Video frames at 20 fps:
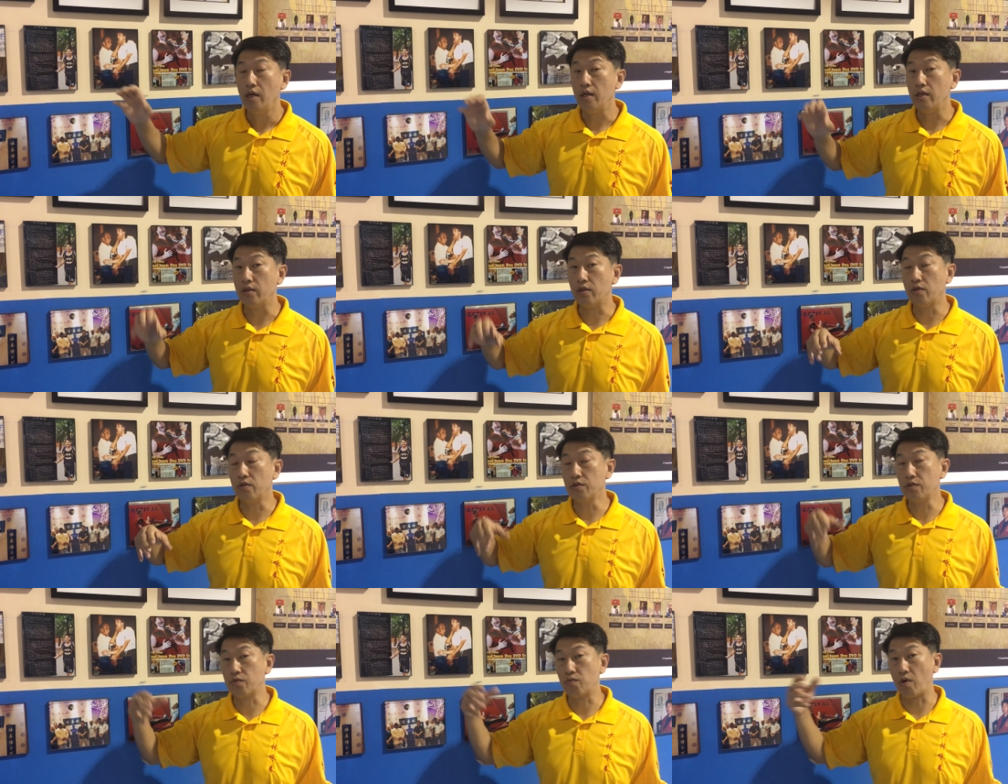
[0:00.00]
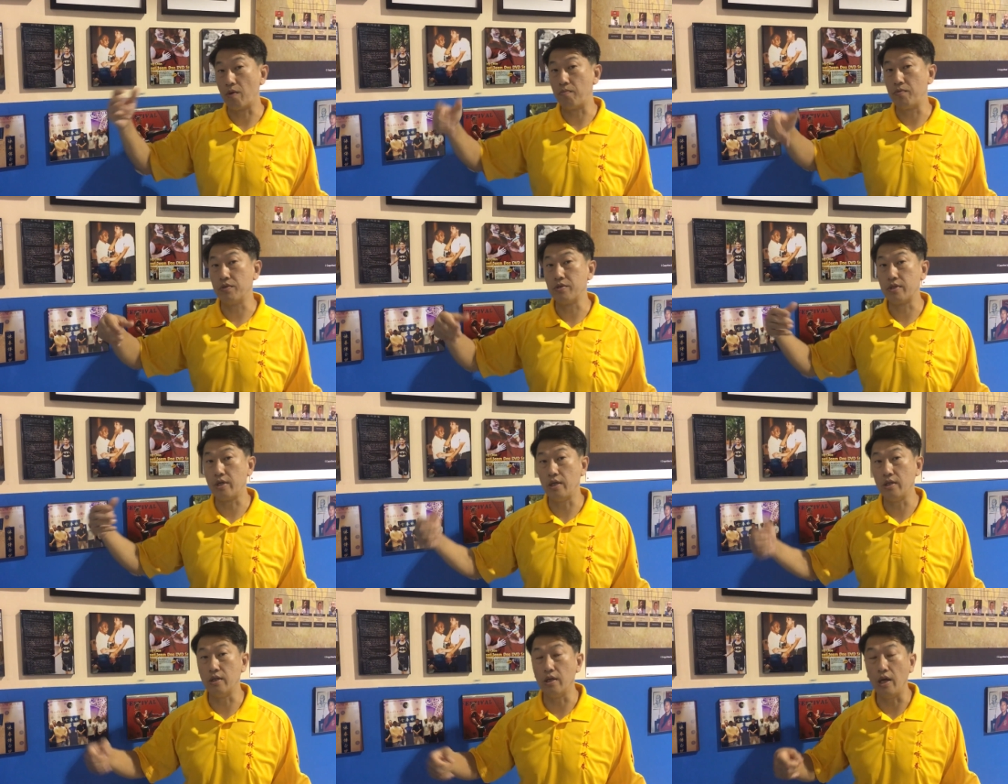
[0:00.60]
And those
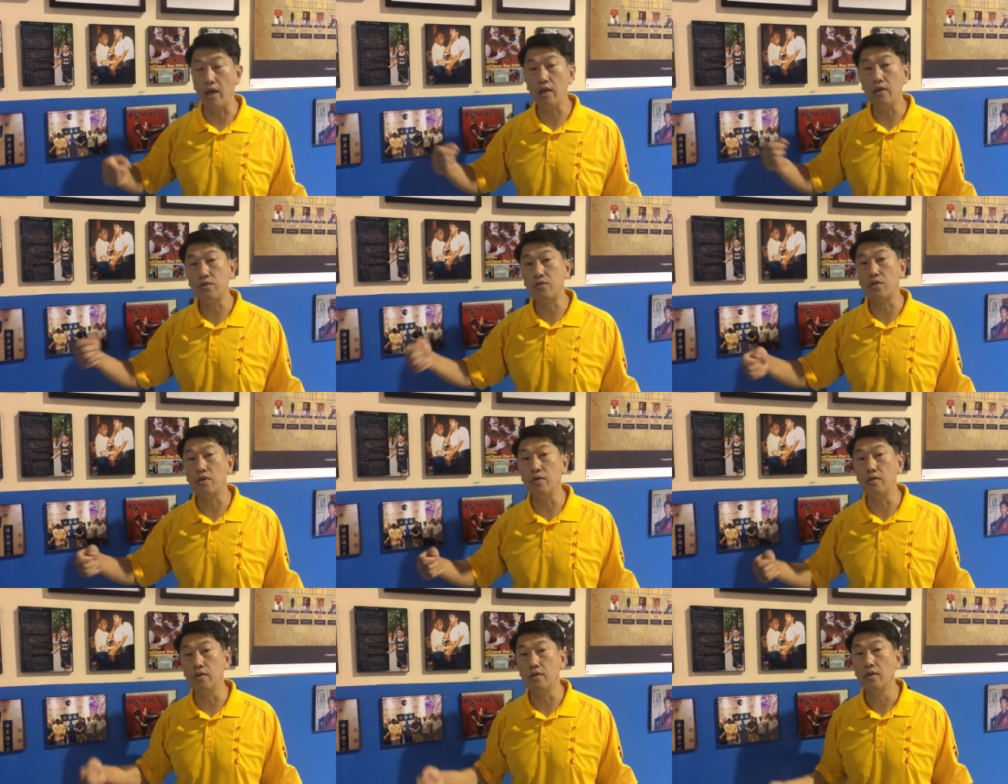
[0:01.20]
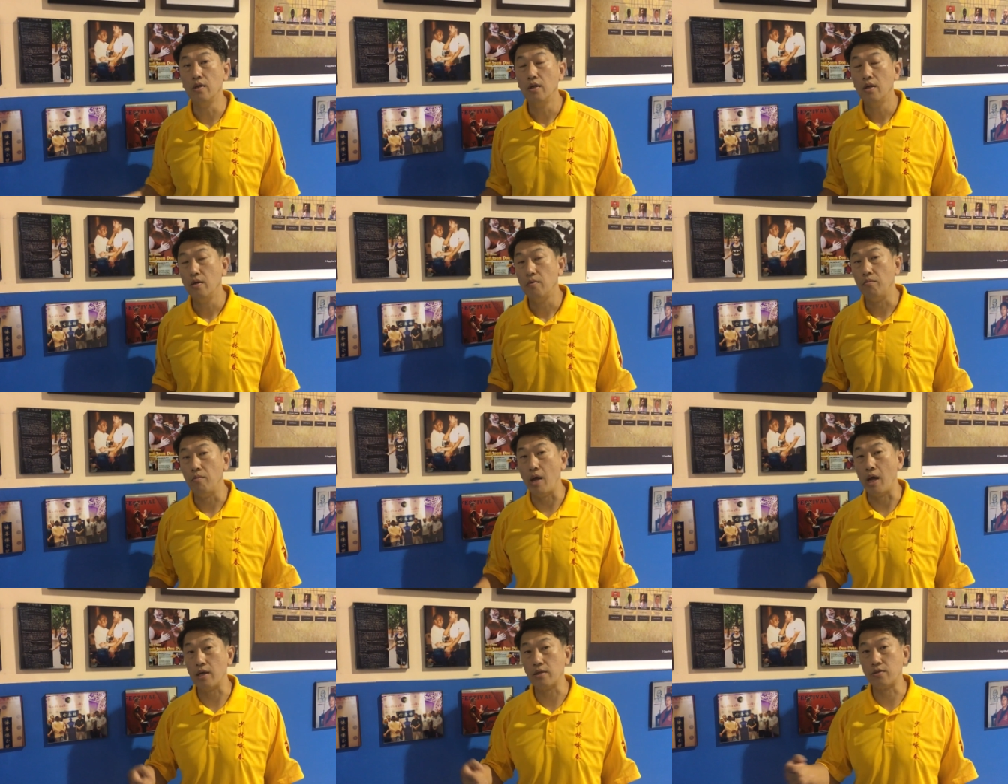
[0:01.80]
represent the ancient
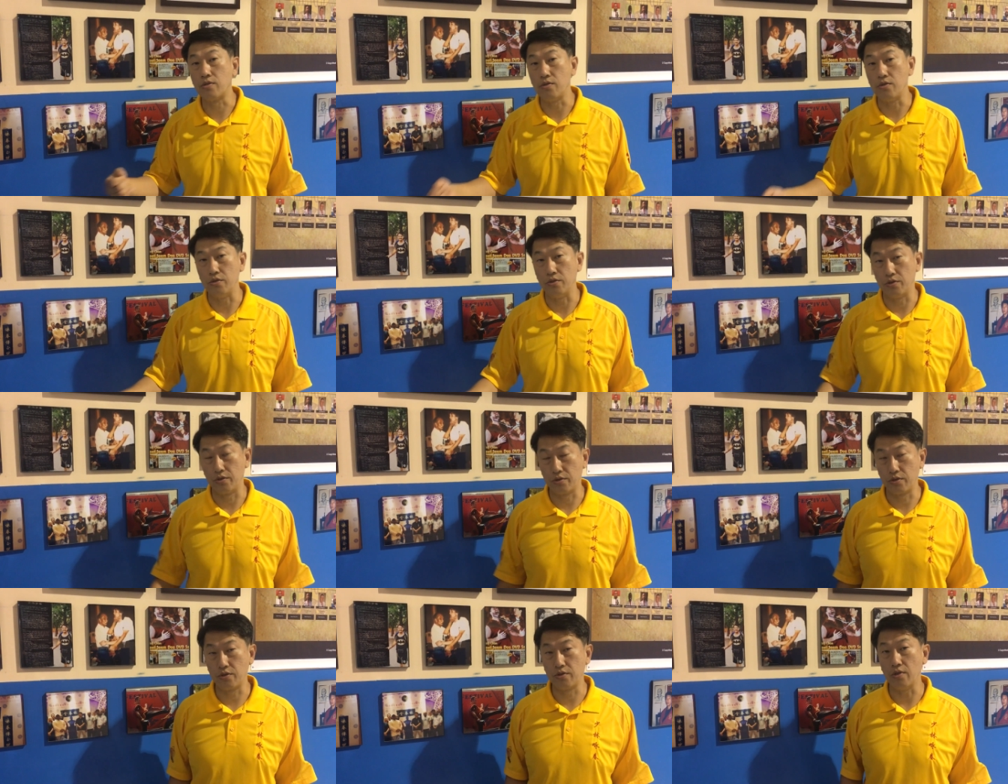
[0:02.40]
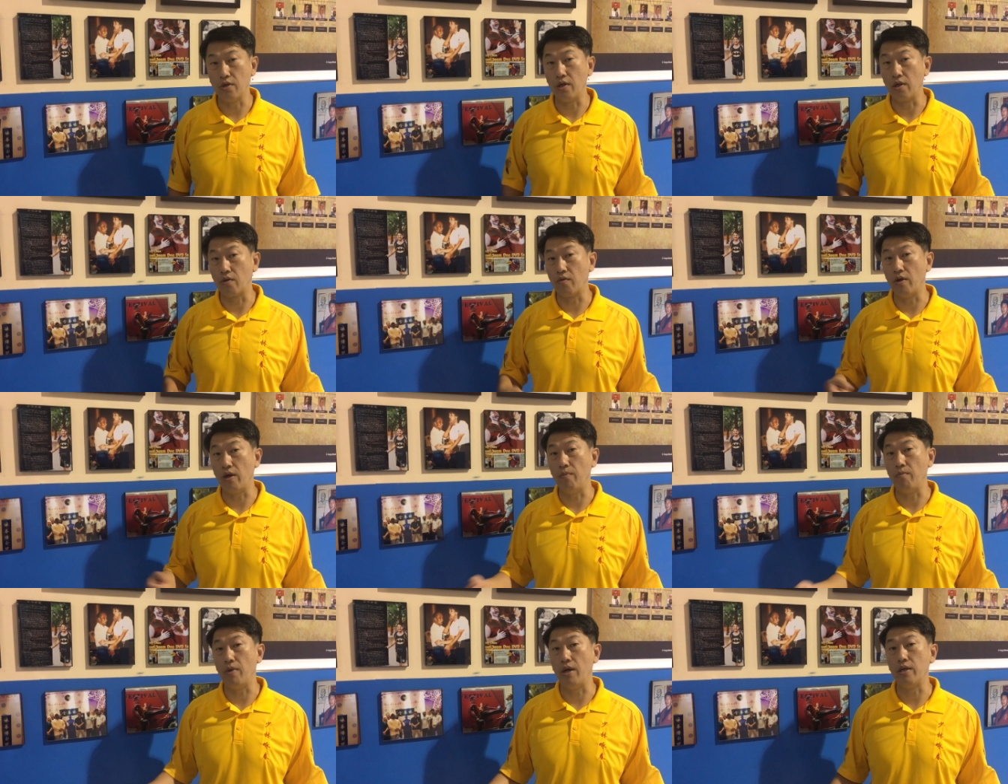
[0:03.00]
masters and
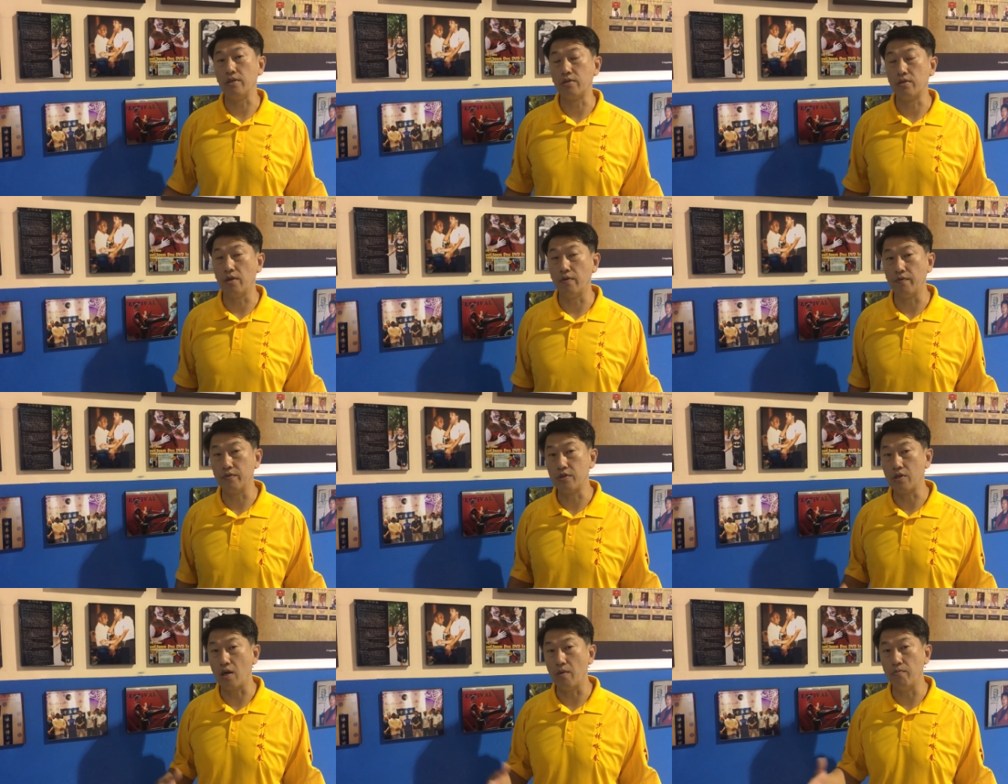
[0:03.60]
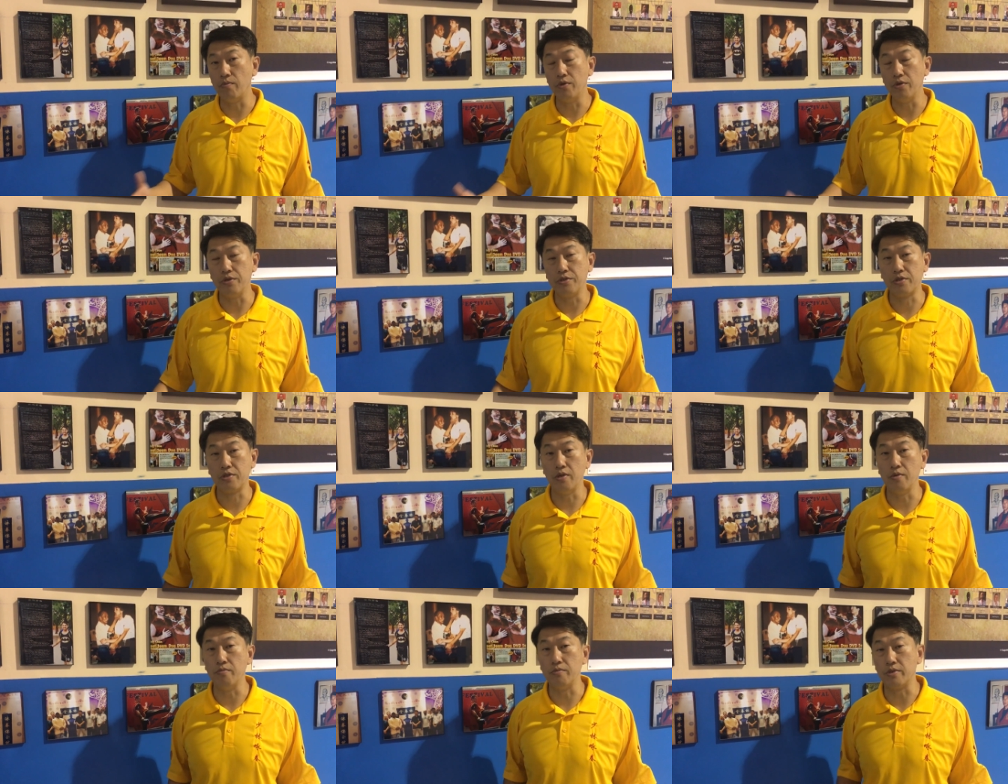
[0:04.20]
grandmasters of Chan
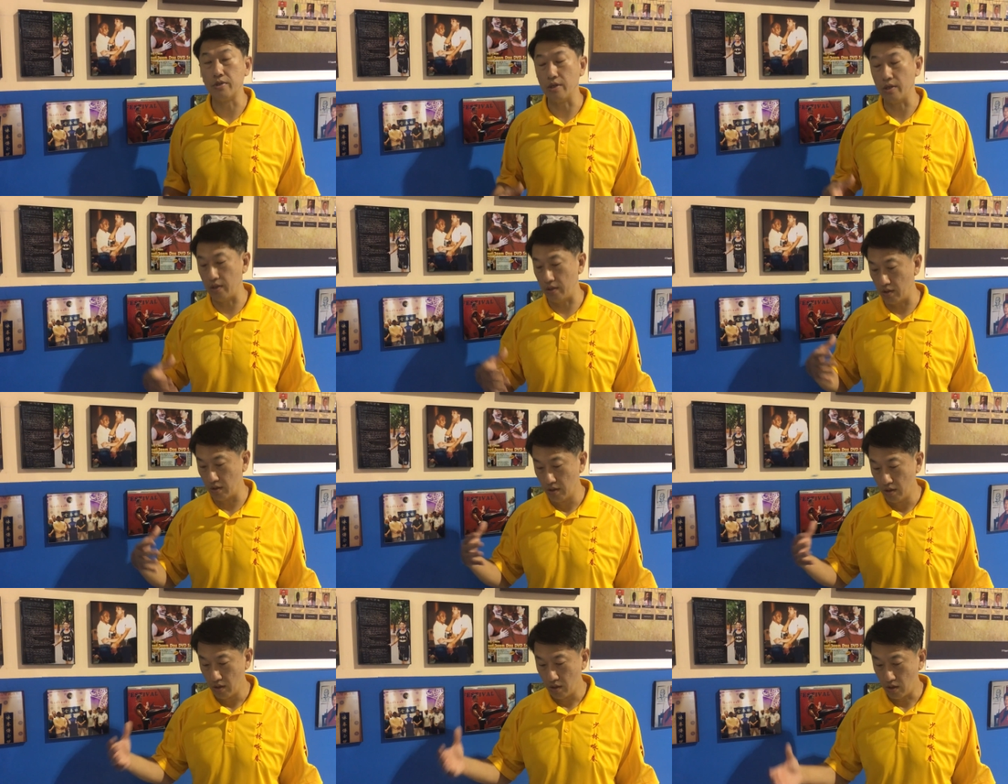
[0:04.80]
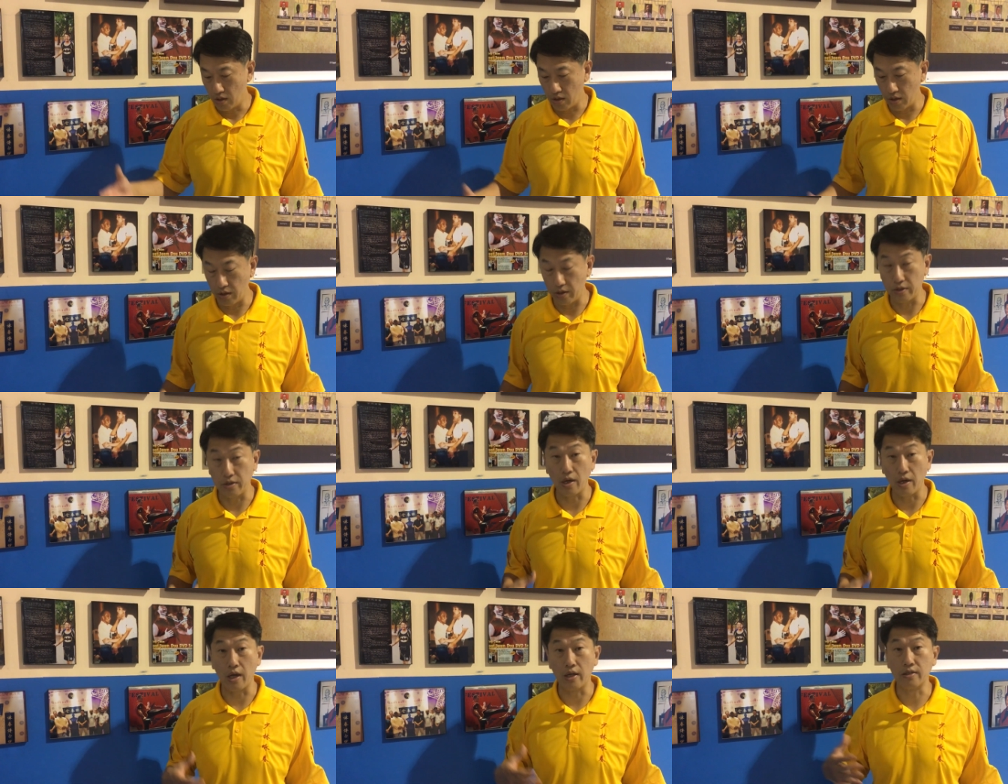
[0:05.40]
Buddhism and all
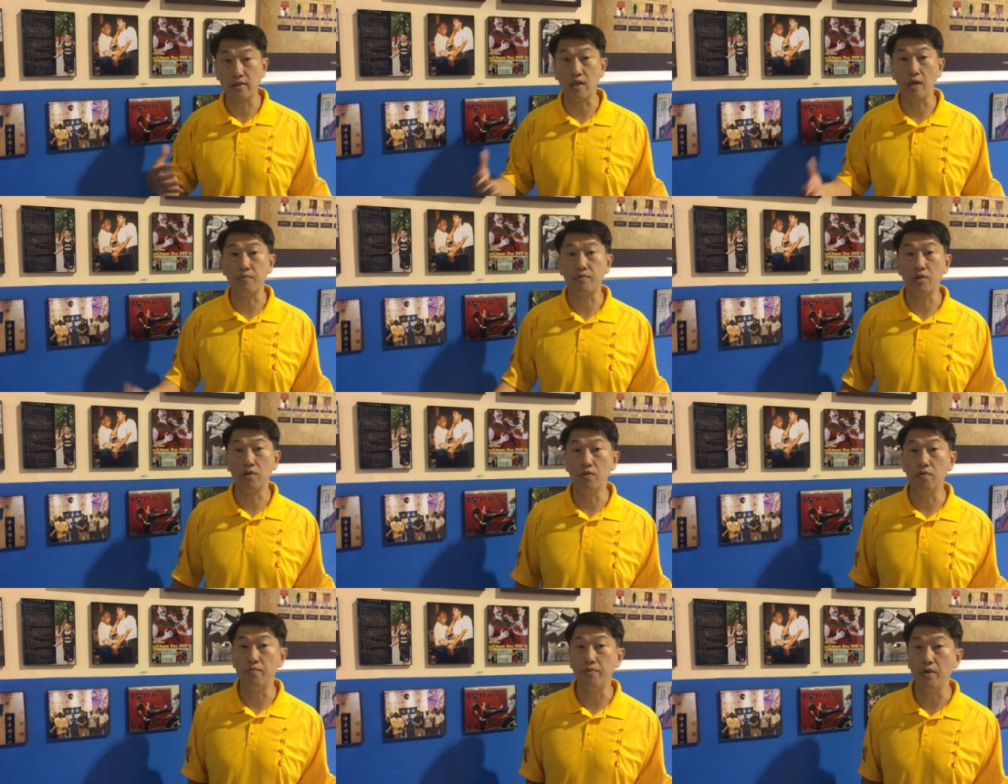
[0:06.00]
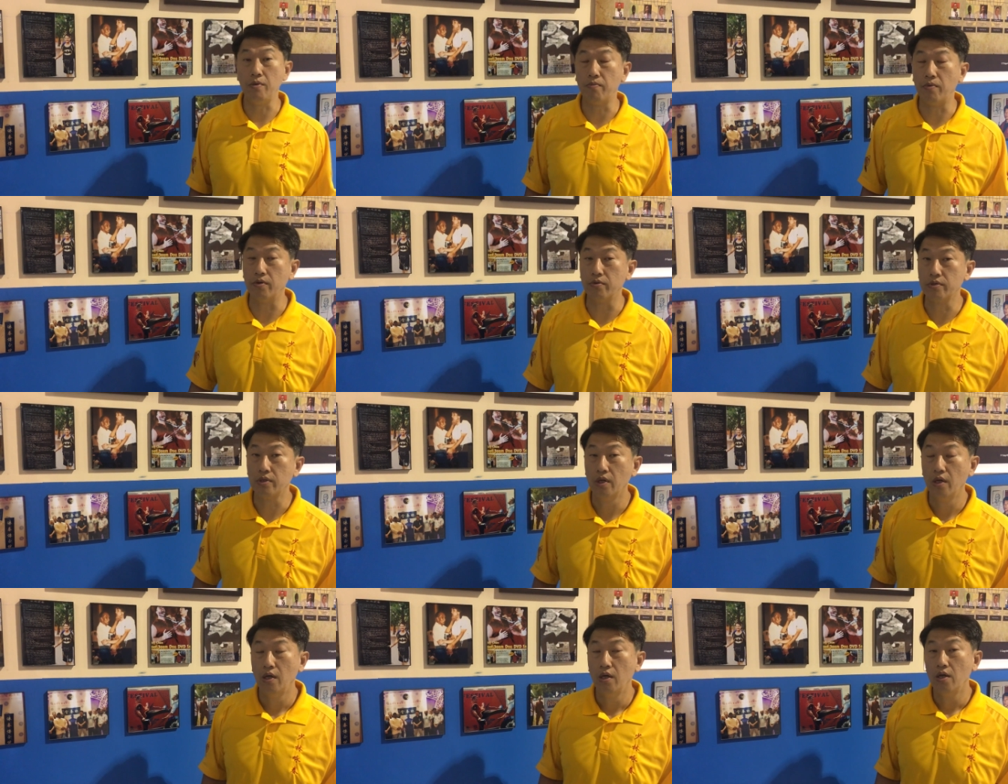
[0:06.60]
the exceptional peoples.